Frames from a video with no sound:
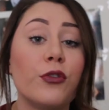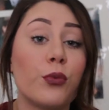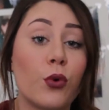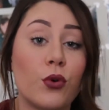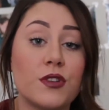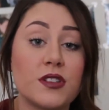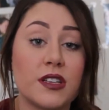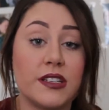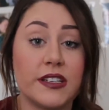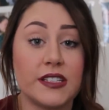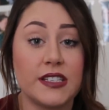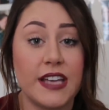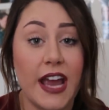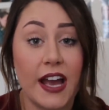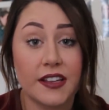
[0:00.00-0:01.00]
the roles that
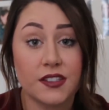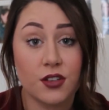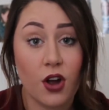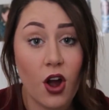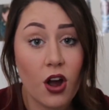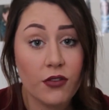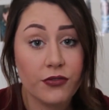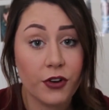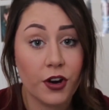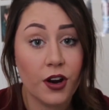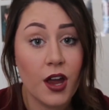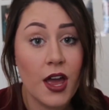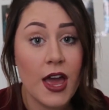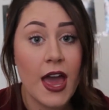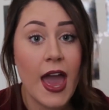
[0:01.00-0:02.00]
Disney has to
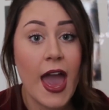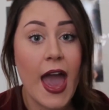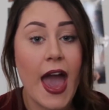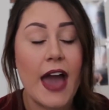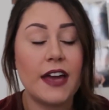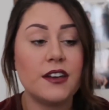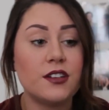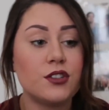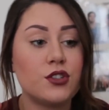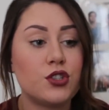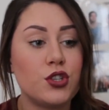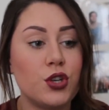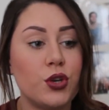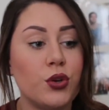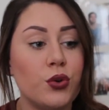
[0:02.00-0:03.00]
offer and
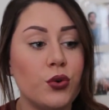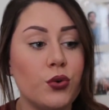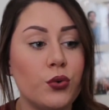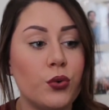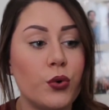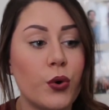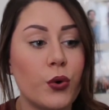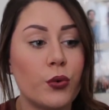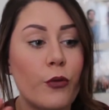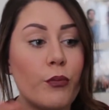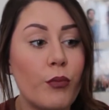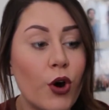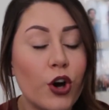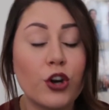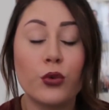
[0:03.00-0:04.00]
to
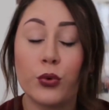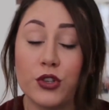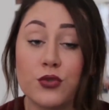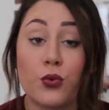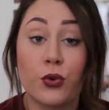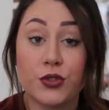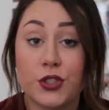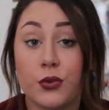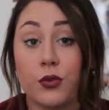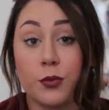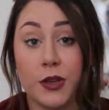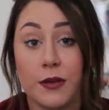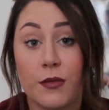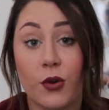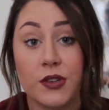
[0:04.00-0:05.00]
mark which roles you would
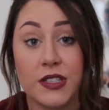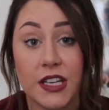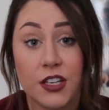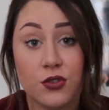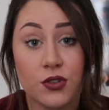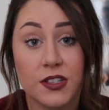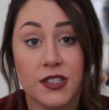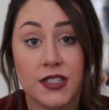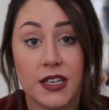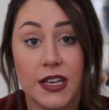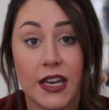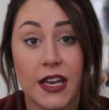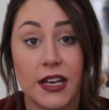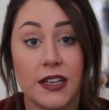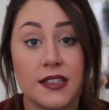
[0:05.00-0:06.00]
be most interested
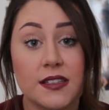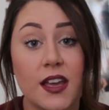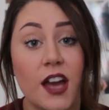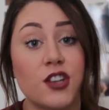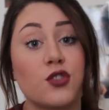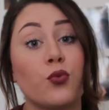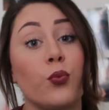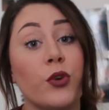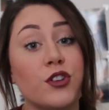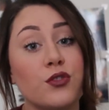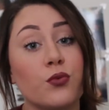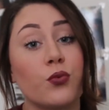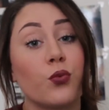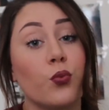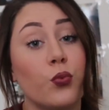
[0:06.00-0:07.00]
in
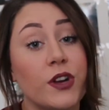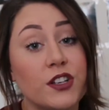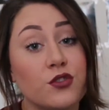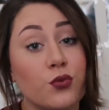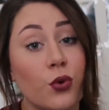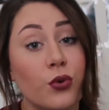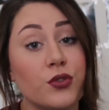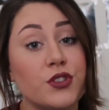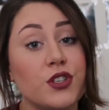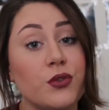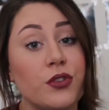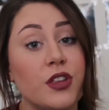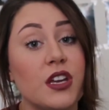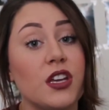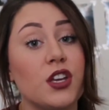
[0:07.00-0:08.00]
/ which roles you
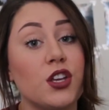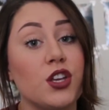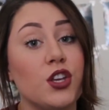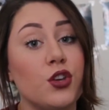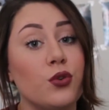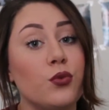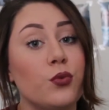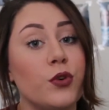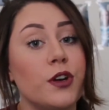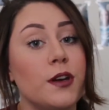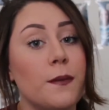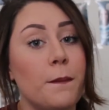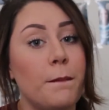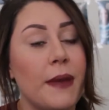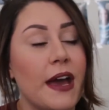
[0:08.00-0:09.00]
think you
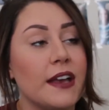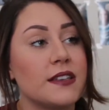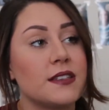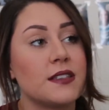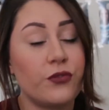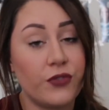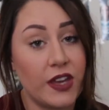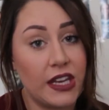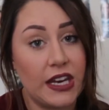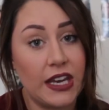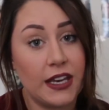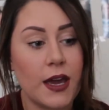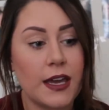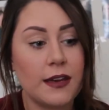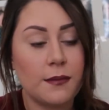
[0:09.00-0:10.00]
would best fit
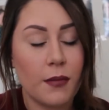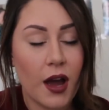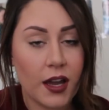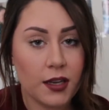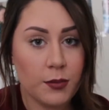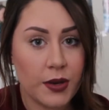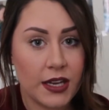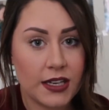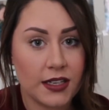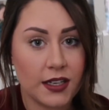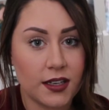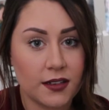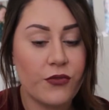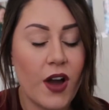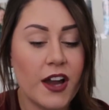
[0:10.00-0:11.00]
in. In my
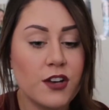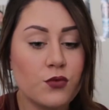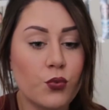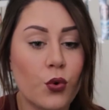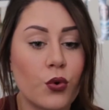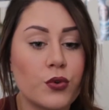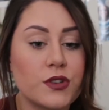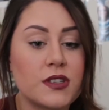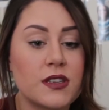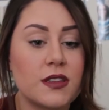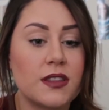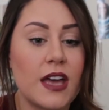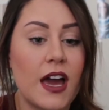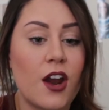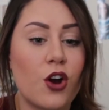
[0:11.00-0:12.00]
opinion, find roles
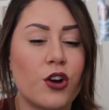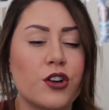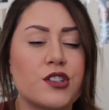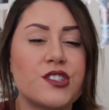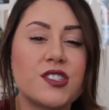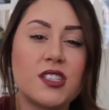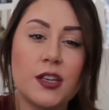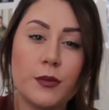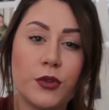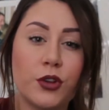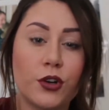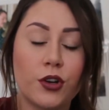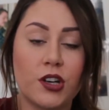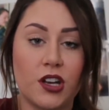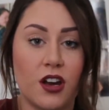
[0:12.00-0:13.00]
that are
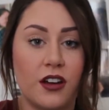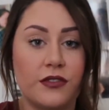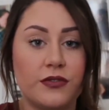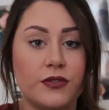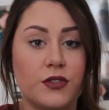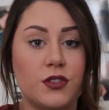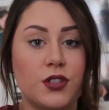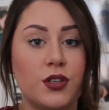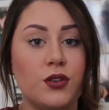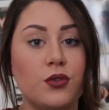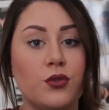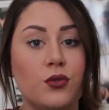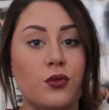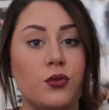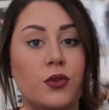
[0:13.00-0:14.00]
similar enough
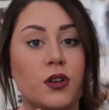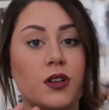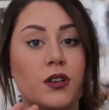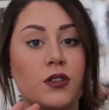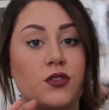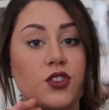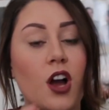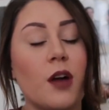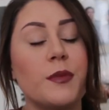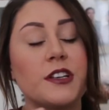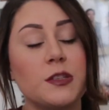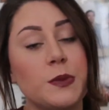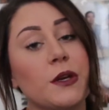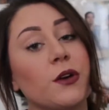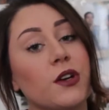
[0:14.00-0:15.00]
to job
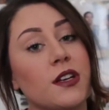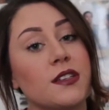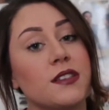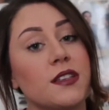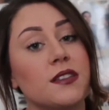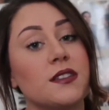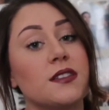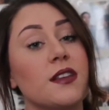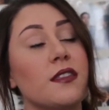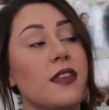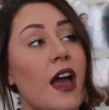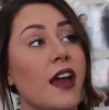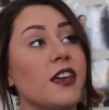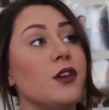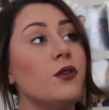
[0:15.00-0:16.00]
experiences
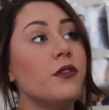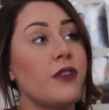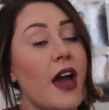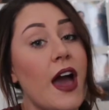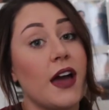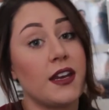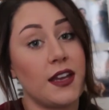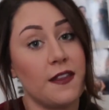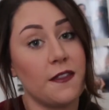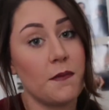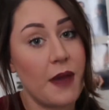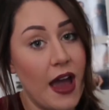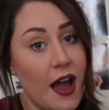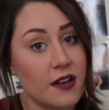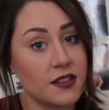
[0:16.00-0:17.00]
that you have had in the
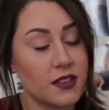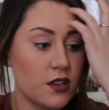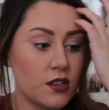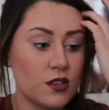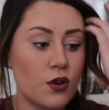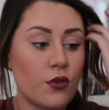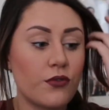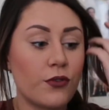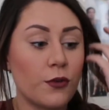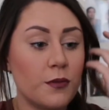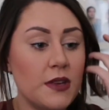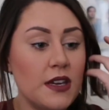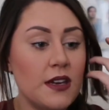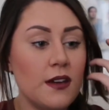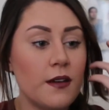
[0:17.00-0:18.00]
past. So for
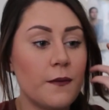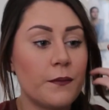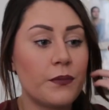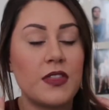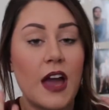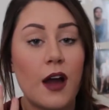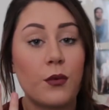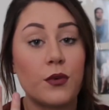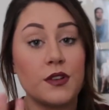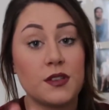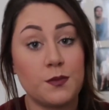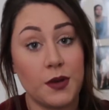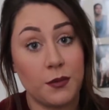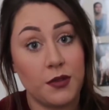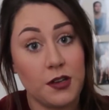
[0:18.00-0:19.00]
me, that was
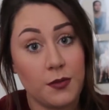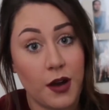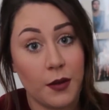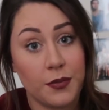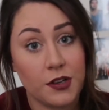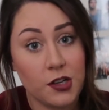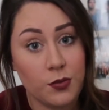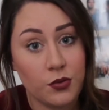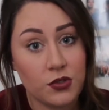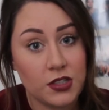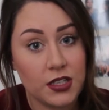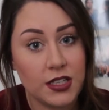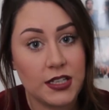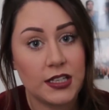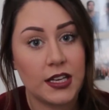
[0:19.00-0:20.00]
Bibbidi Bobbidi
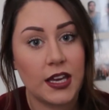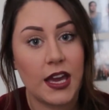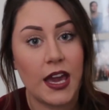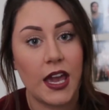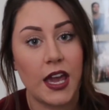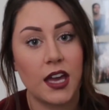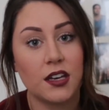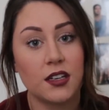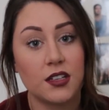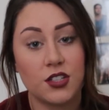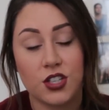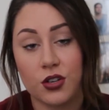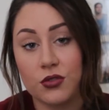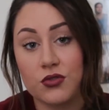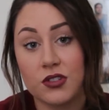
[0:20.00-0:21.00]
Boutique and
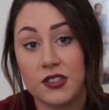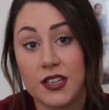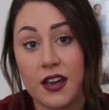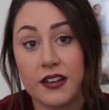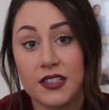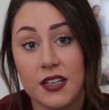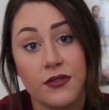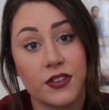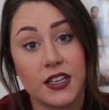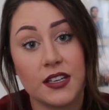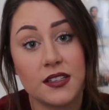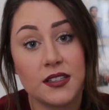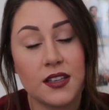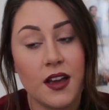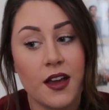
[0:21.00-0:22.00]
children's
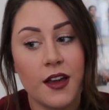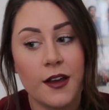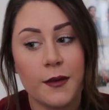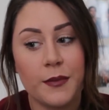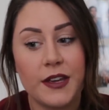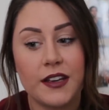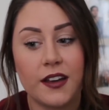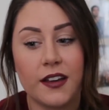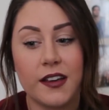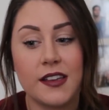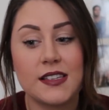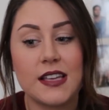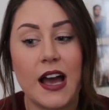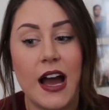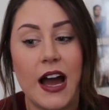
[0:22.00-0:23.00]
activities.
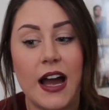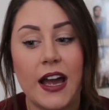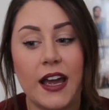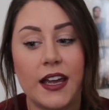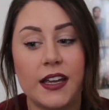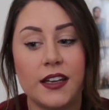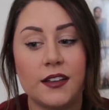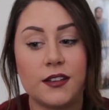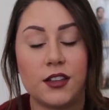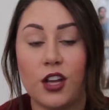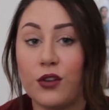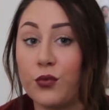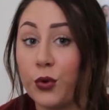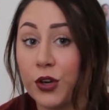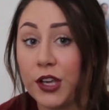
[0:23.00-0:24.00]
Because I
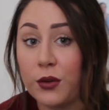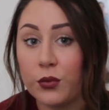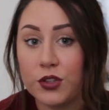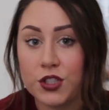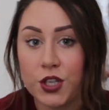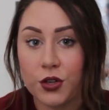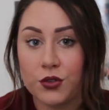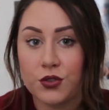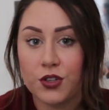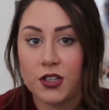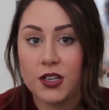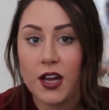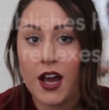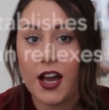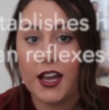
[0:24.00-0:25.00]
love working with
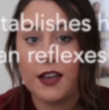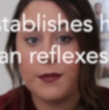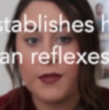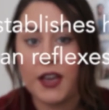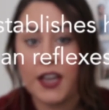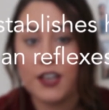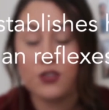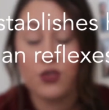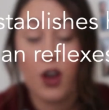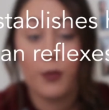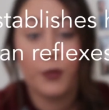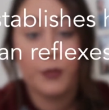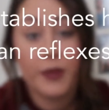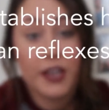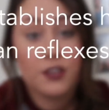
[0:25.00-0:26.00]
children. I am a
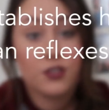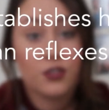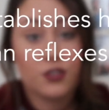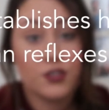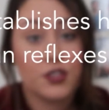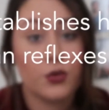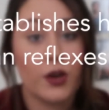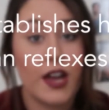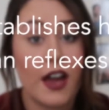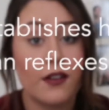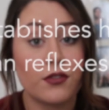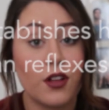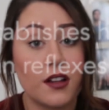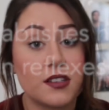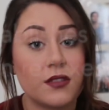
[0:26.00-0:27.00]
drama major, so I
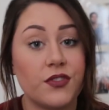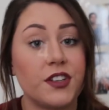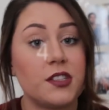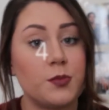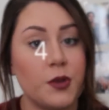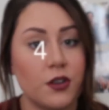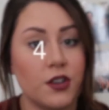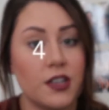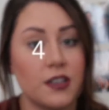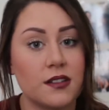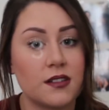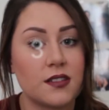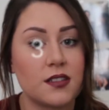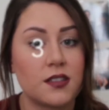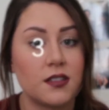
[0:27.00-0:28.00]
have lots of
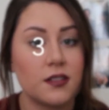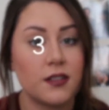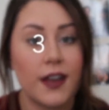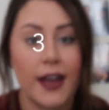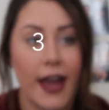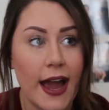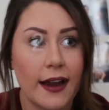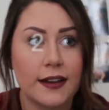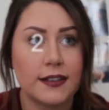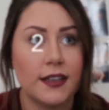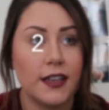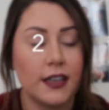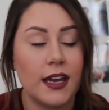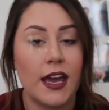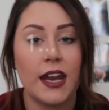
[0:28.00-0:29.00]
experience
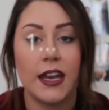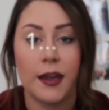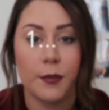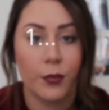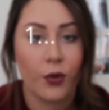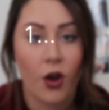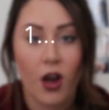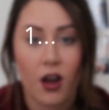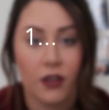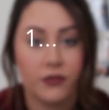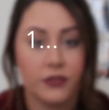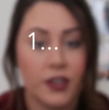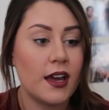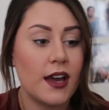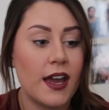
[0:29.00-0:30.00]
acting and
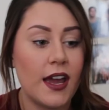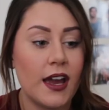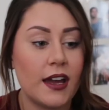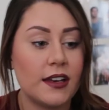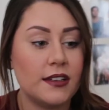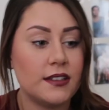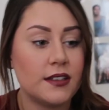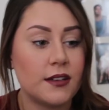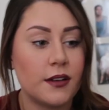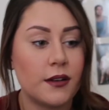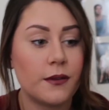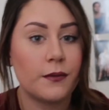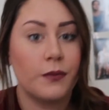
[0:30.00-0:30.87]
improv and